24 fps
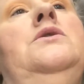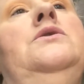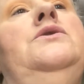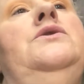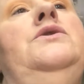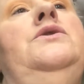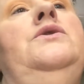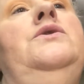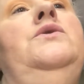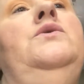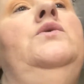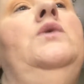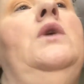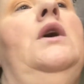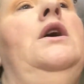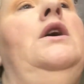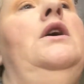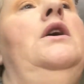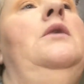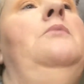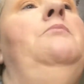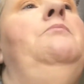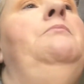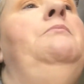to
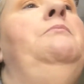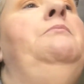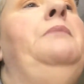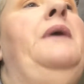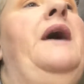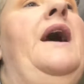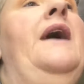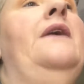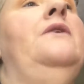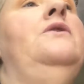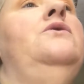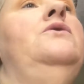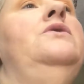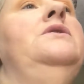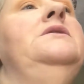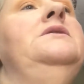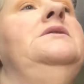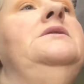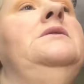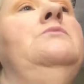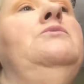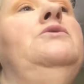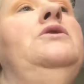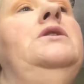pack on
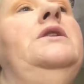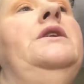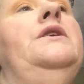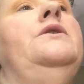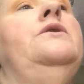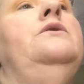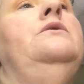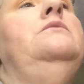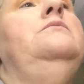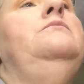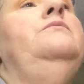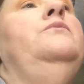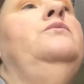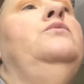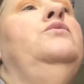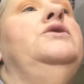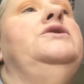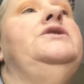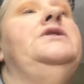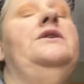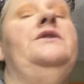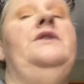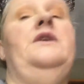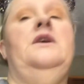some glitter,
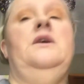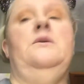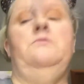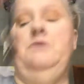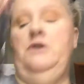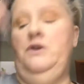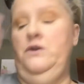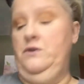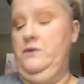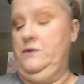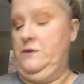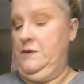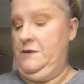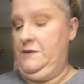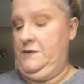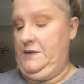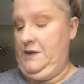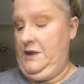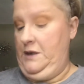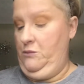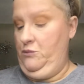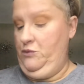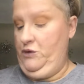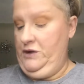which I think I'm going to use the
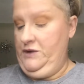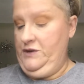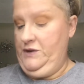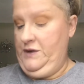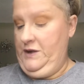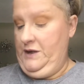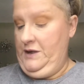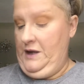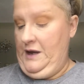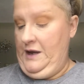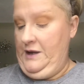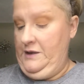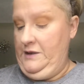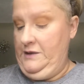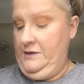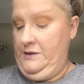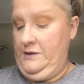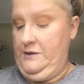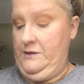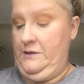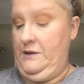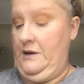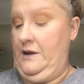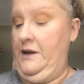same brush that
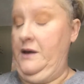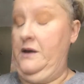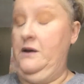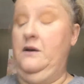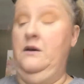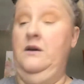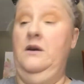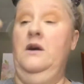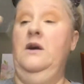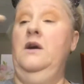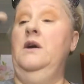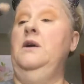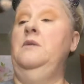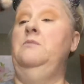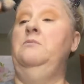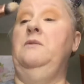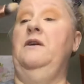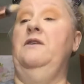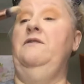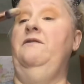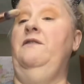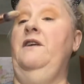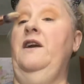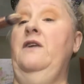this is like
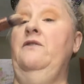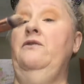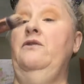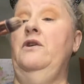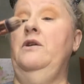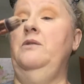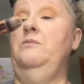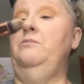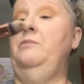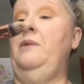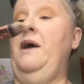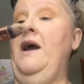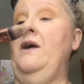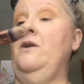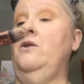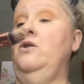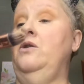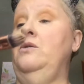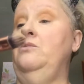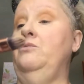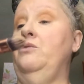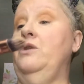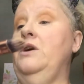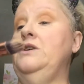my favorite pack
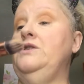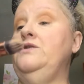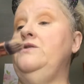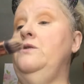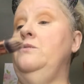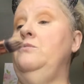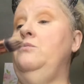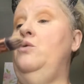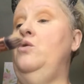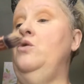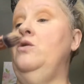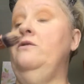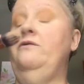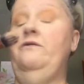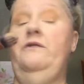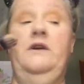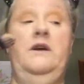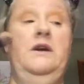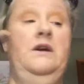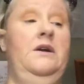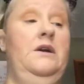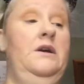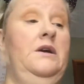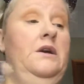on brush from
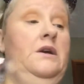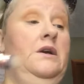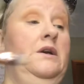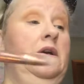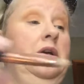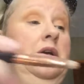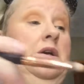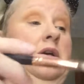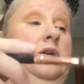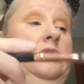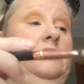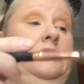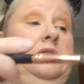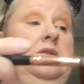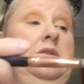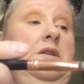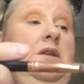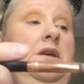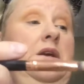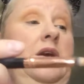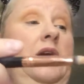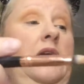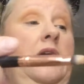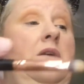Morphe. It's
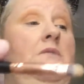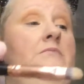the